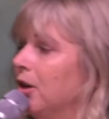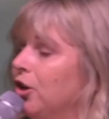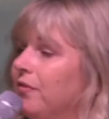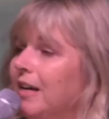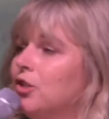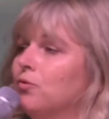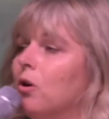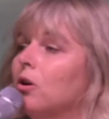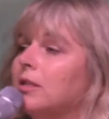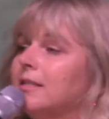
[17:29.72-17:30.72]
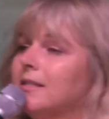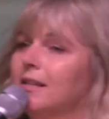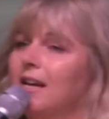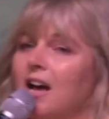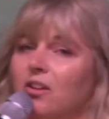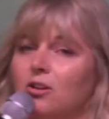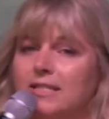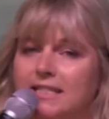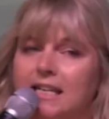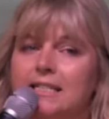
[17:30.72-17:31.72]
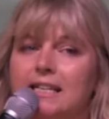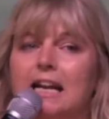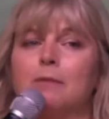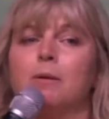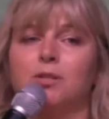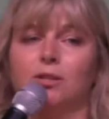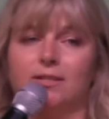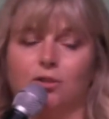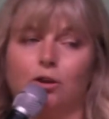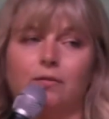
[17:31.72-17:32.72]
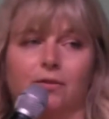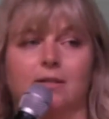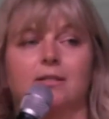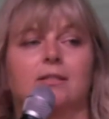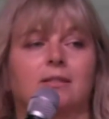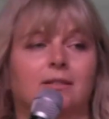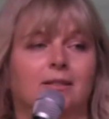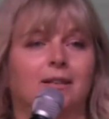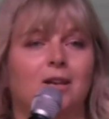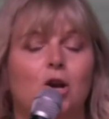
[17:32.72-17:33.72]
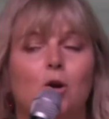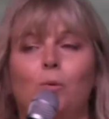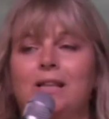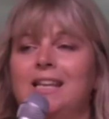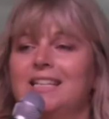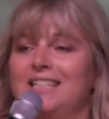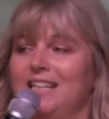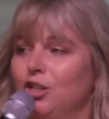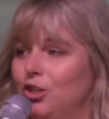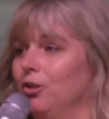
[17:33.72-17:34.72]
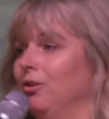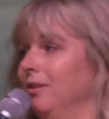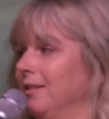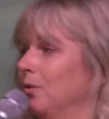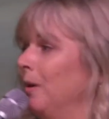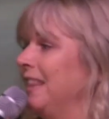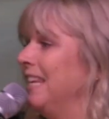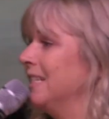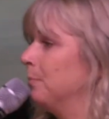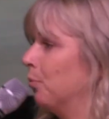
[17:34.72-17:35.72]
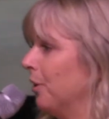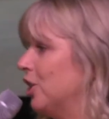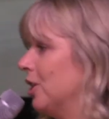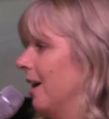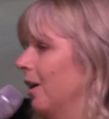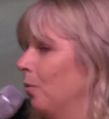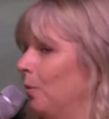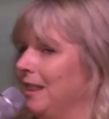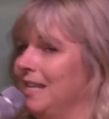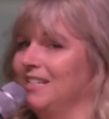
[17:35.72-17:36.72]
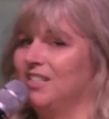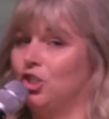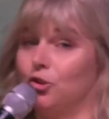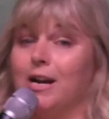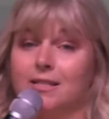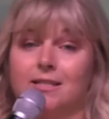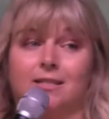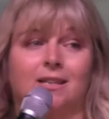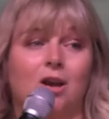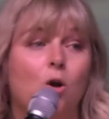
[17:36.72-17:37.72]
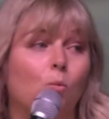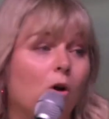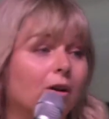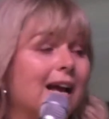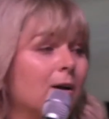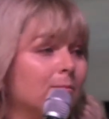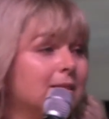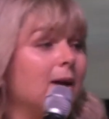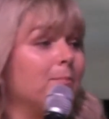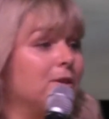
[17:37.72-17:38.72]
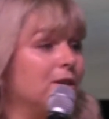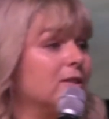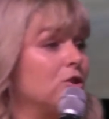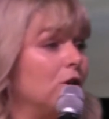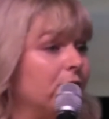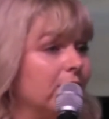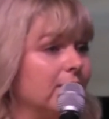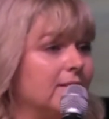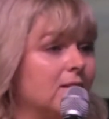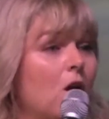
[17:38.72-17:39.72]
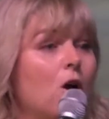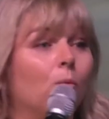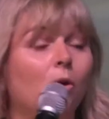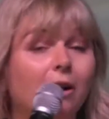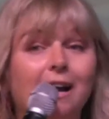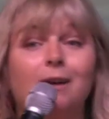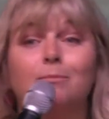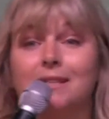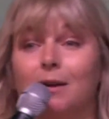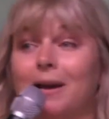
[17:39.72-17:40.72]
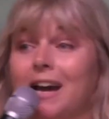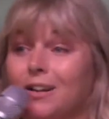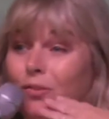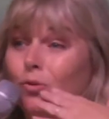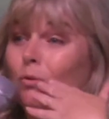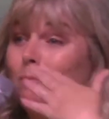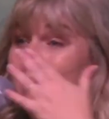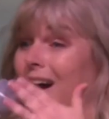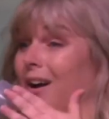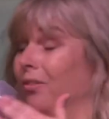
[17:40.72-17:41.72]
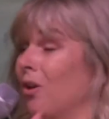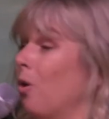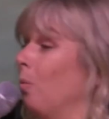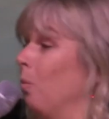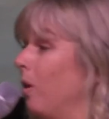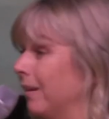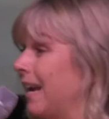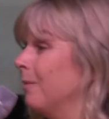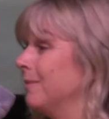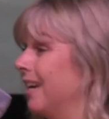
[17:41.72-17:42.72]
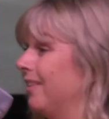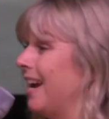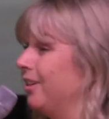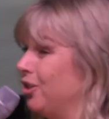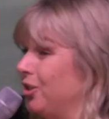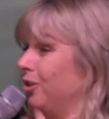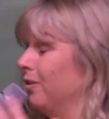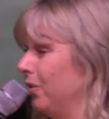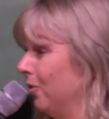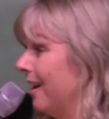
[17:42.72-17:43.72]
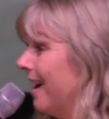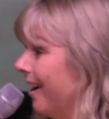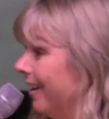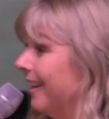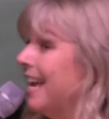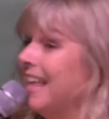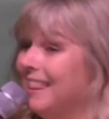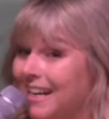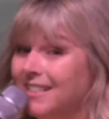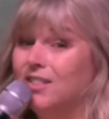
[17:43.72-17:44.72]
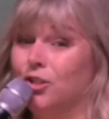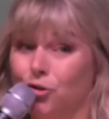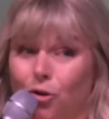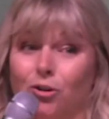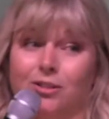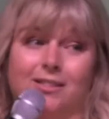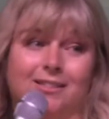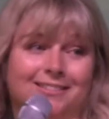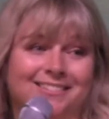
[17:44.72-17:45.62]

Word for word: You know, that dross are those things that come up to the surface. When there's issues, when there's pressure, when there's stress, what comes up to the surface? What comes up out of your mouth? What comes out of the attitude of your heart? That's the dross.